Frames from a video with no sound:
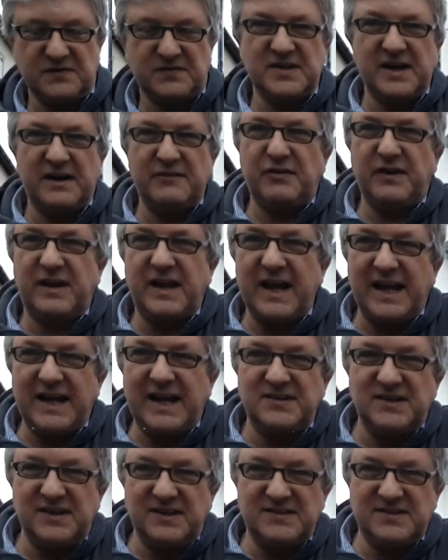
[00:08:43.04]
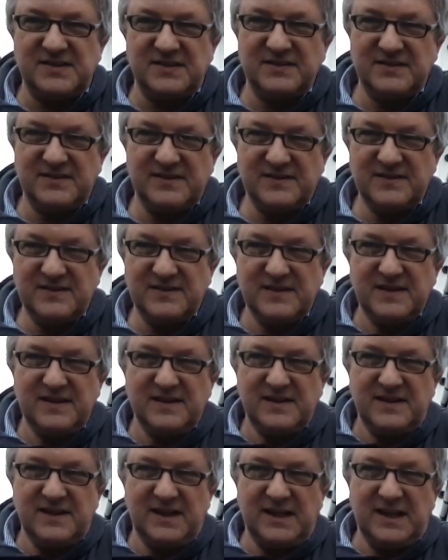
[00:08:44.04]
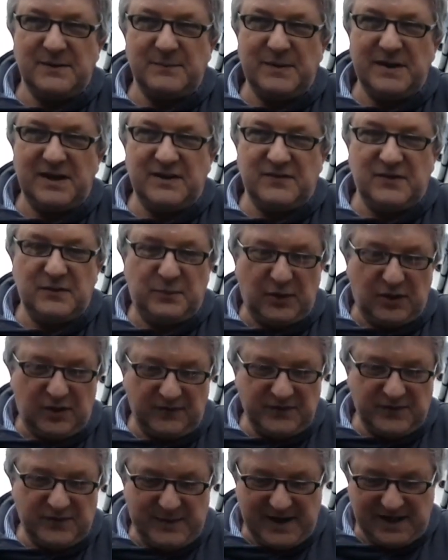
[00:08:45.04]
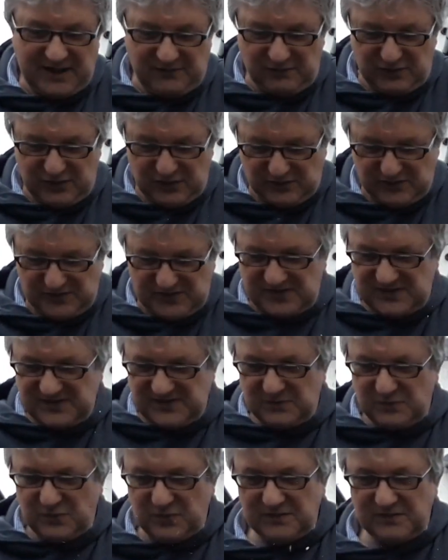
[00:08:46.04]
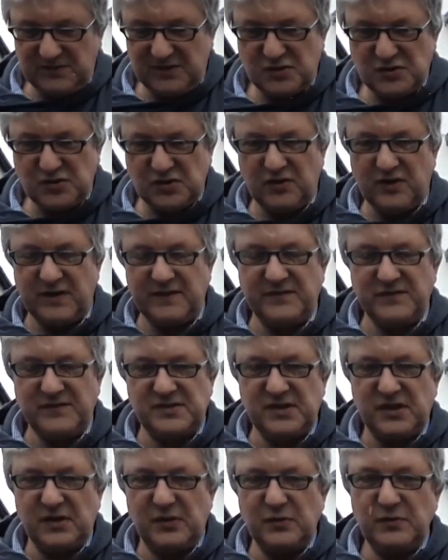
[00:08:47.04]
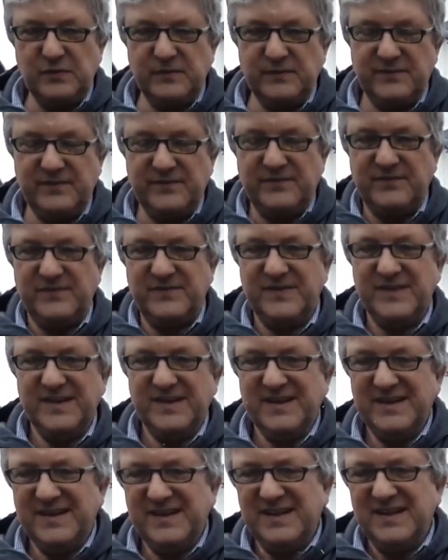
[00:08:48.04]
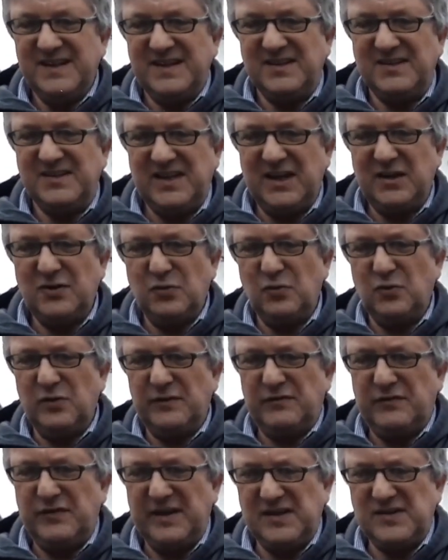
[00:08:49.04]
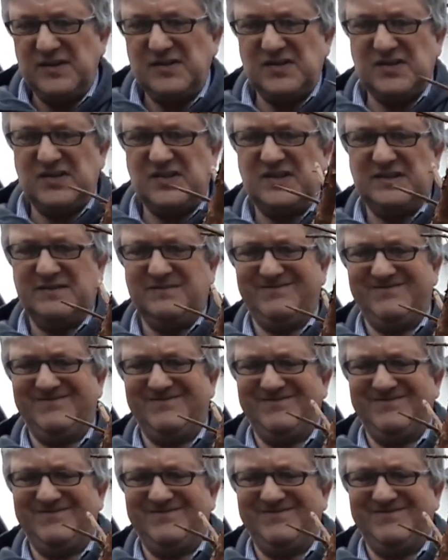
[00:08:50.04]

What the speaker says: have suffocated in the middle of the pot, the main roots. So what I'm going to try and do is get all of this